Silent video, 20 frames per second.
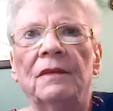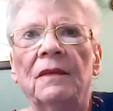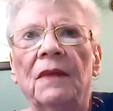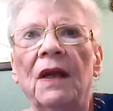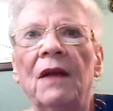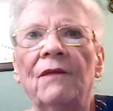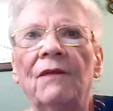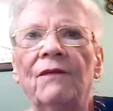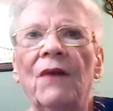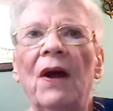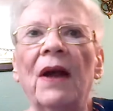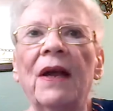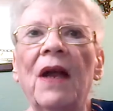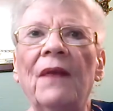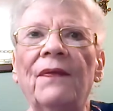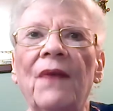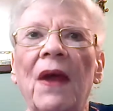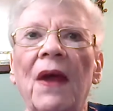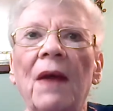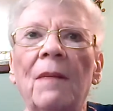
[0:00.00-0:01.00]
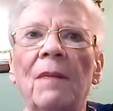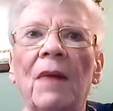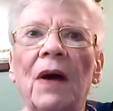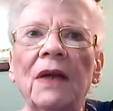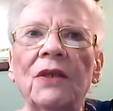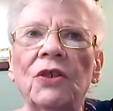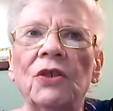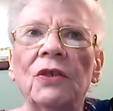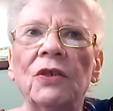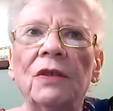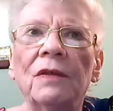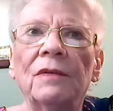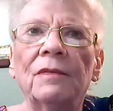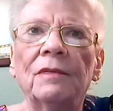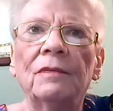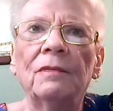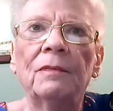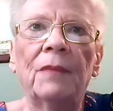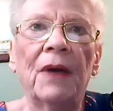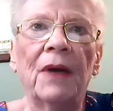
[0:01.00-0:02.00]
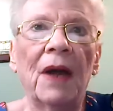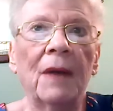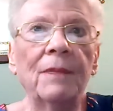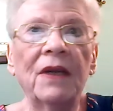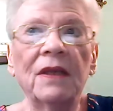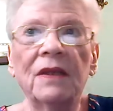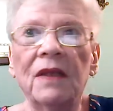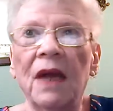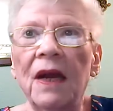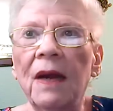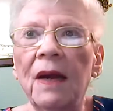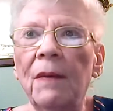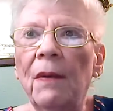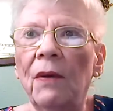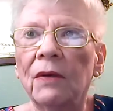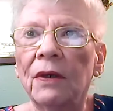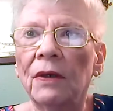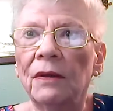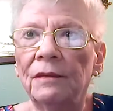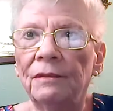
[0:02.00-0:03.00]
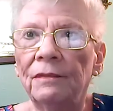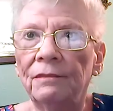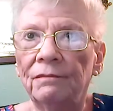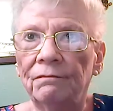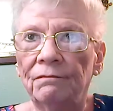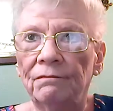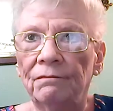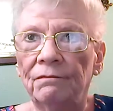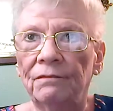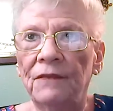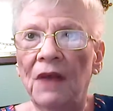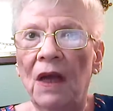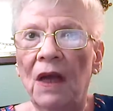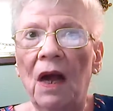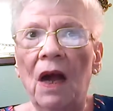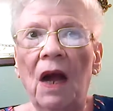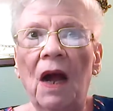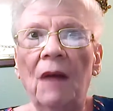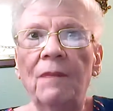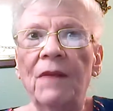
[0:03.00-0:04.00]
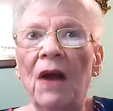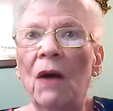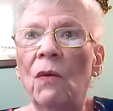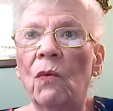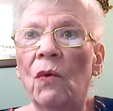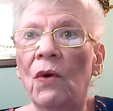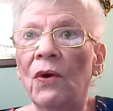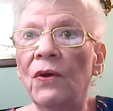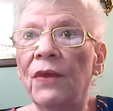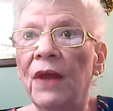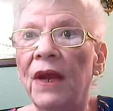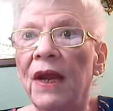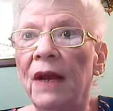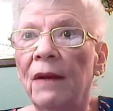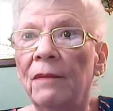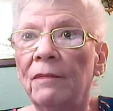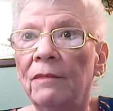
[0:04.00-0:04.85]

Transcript: if I got that much, but I'm disabled. I'm not worthy.